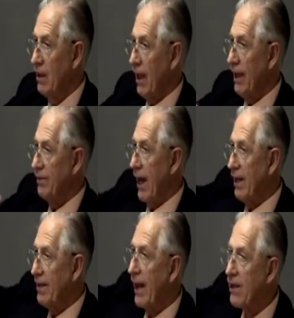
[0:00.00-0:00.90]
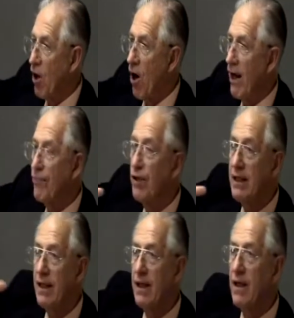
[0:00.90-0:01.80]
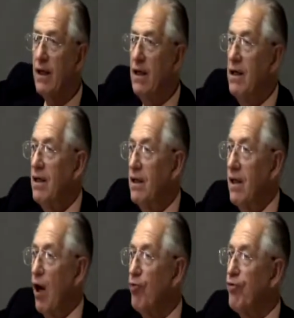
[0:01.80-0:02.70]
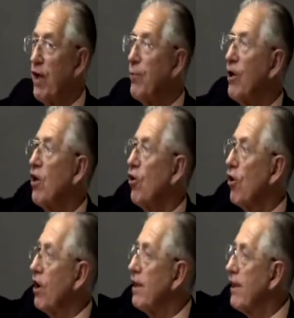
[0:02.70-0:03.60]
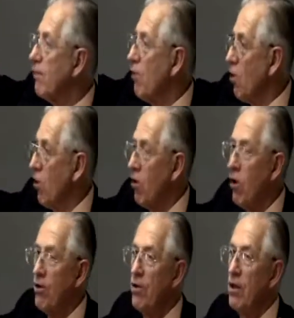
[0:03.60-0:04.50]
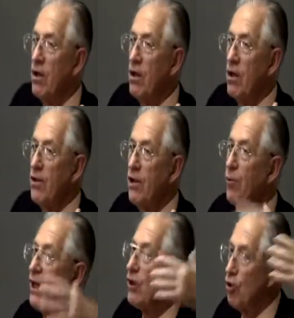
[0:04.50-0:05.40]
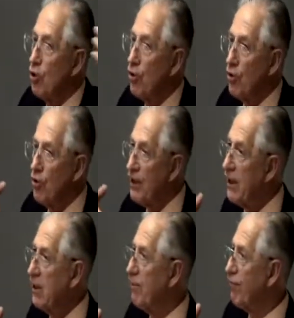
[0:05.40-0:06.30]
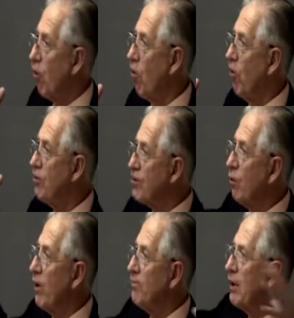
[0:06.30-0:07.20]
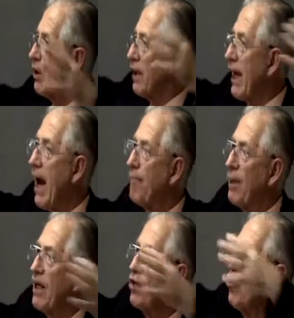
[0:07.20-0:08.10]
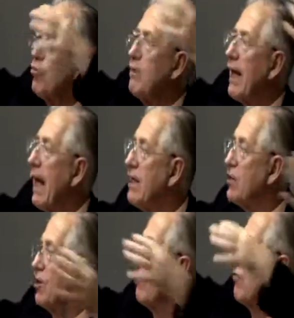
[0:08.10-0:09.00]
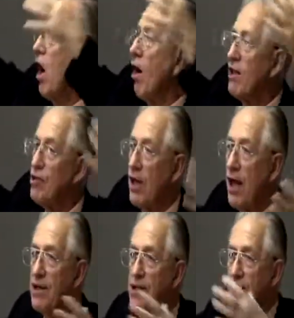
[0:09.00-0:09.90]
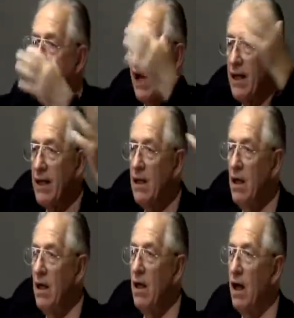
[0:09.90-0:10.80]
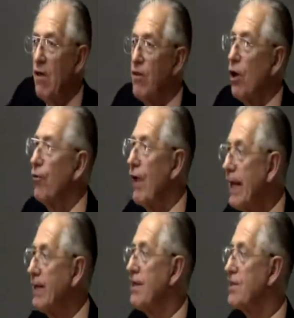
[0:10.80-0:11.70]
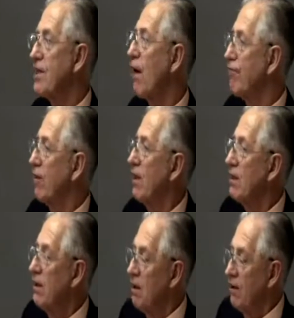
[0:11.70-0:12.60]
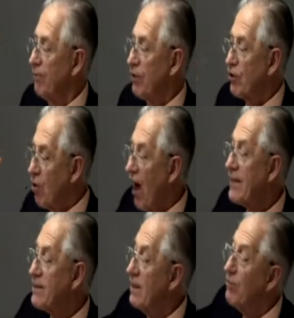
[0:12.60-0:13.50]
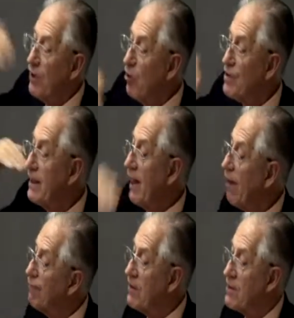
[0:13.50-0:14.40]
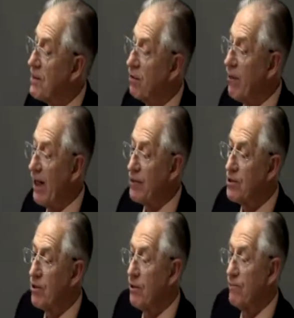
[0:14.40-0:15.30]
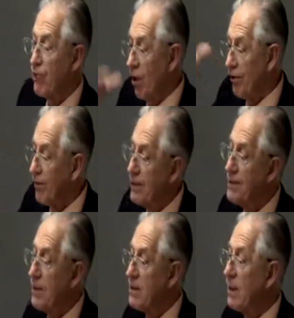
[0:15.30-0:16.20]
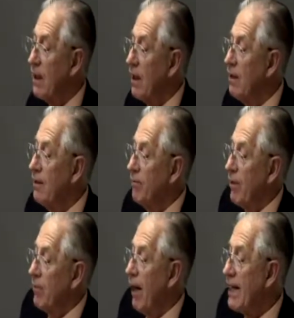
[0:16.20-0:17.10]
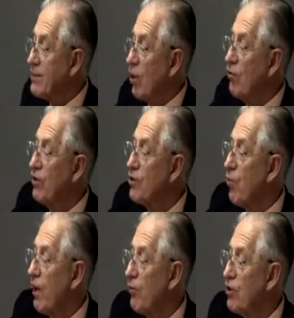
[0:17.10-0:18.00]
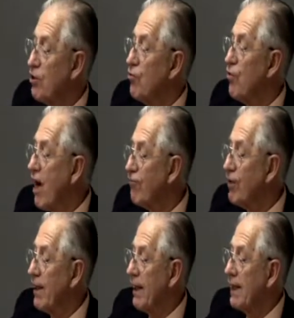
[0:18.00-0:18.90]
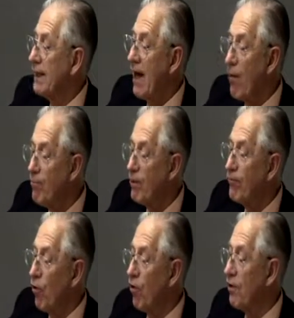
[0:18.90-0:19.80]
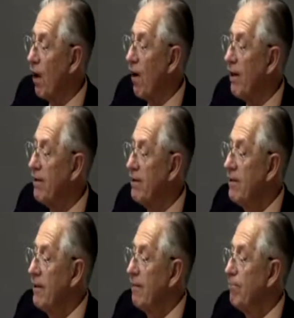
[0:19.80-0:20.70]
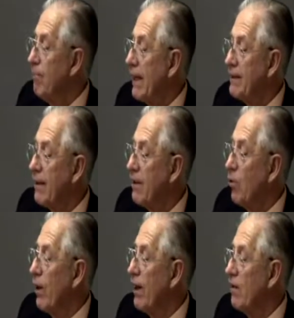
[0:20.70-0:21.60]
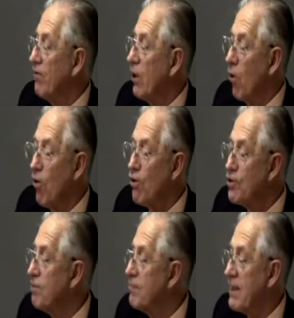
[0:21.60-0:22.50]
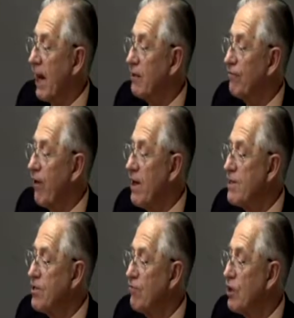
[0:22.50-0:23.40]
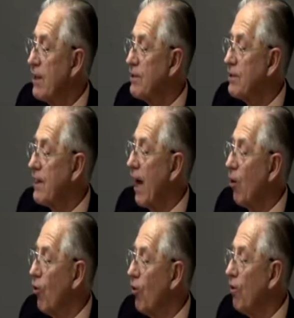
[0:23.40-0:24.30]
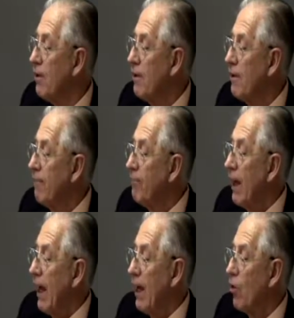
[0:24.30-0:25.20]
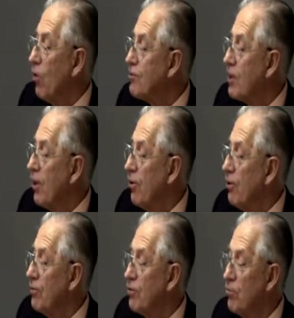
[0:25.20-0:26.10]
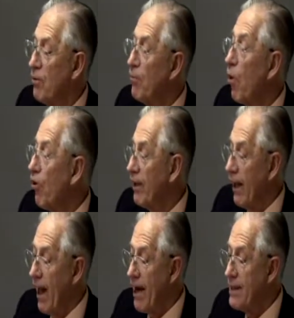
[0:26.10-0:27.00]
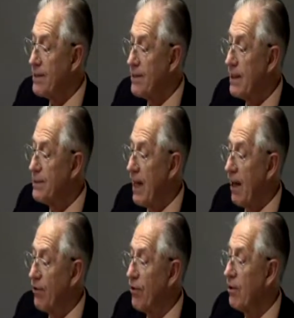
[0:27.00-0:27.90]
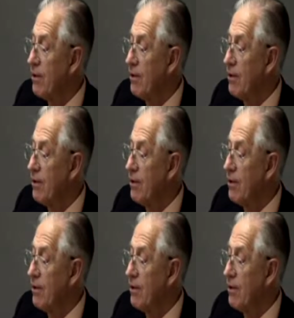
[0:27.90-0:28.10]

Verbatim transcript: And, and thank God every year Hopefully we learn a little more than we knew the year before. And so we're building up an accumulation of knowledge and understanding of the horrendous suffering that Christ did because he loved us so much. John 3:16. Passover is where we should reverently come before God, mentally aware of the awesome sacrifice of Jesus our Lord, and also to memorialize his death.